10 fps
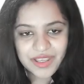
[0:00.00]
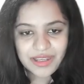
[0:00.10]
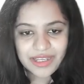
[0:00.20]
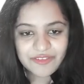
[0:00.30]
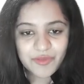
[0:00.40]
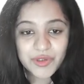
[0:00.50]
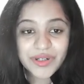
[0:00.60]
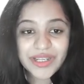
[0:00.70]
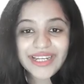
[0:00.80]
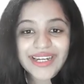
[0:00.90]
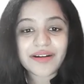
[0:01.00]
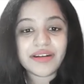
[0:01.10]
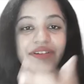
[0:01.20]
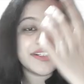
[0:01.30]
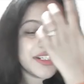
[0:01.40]
for your
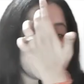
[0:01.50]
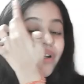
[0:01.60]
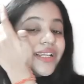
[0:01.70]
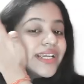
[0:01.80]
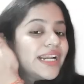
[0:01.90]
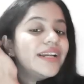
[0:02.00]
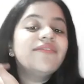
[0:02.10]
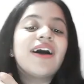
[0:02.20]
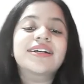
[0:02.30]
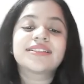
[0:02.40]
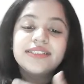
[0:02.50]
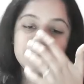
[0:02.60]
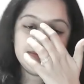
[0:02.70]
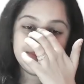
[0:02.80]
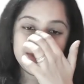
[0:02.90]
inactivated or killed vaccine,
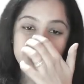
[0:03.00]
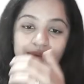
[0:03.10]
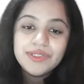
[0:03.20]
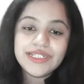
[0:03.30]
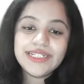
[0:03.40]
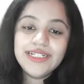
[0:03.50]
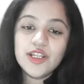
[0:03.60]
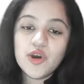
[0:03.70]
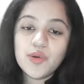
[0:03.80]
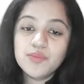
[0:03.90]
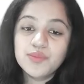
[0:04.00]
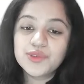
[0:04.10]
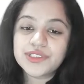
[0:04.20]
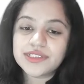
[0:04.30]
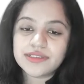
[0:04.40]
you need
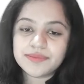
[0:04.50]
booster.